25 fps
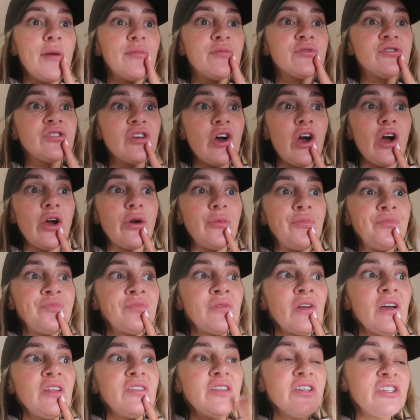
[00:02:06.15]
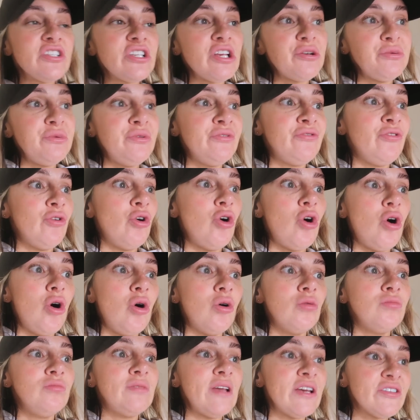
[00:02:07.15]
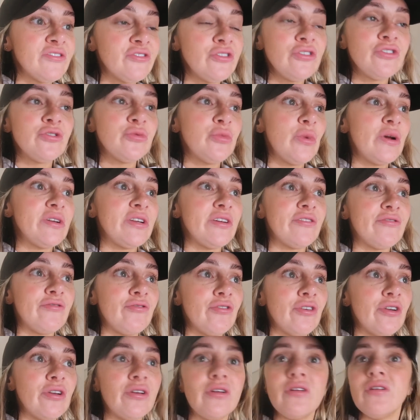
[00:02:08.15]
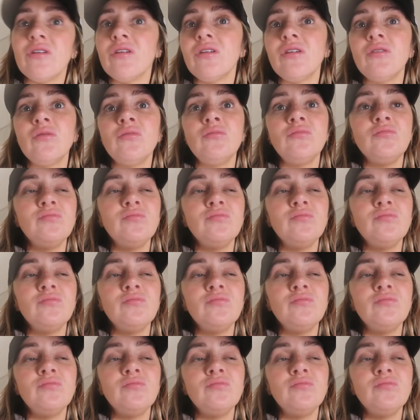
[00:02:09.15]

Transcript: So this year we thought, let's do somewhere different.